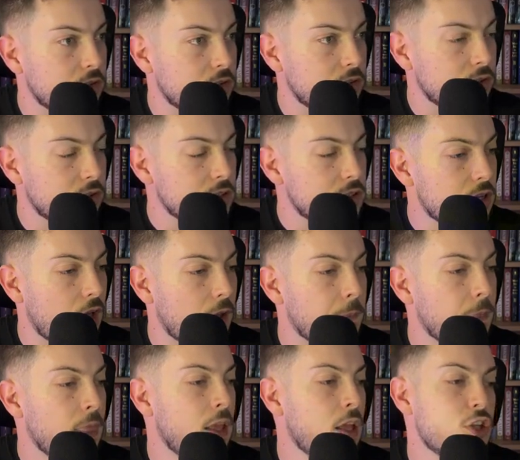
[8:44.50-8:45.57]
to this guy.
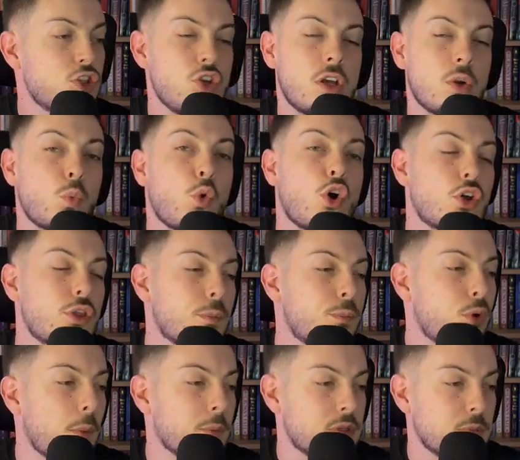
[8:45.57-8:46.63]
So you could work on the
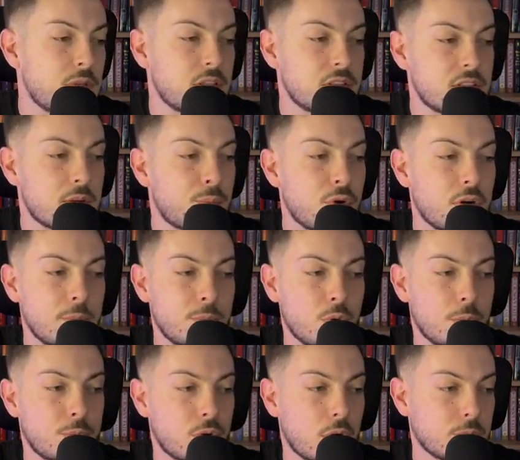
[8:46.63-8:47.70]
prompt. I mean, this is a pretty poor
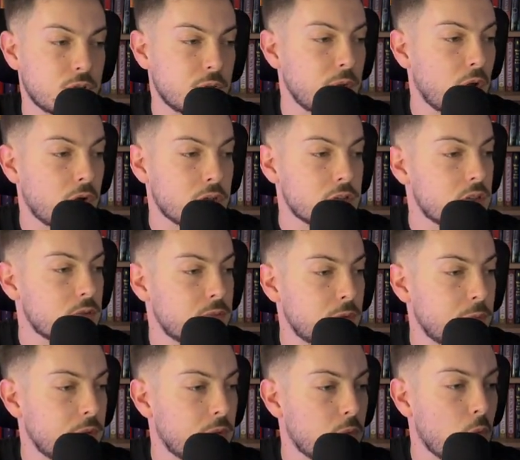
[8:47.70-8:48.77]
prompt, to be honest. It's
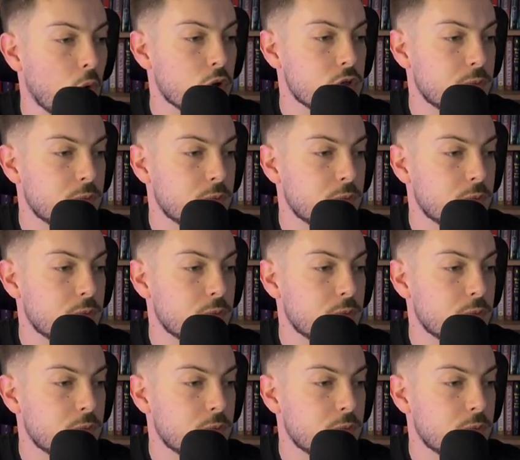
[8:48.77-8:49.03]
probably the worst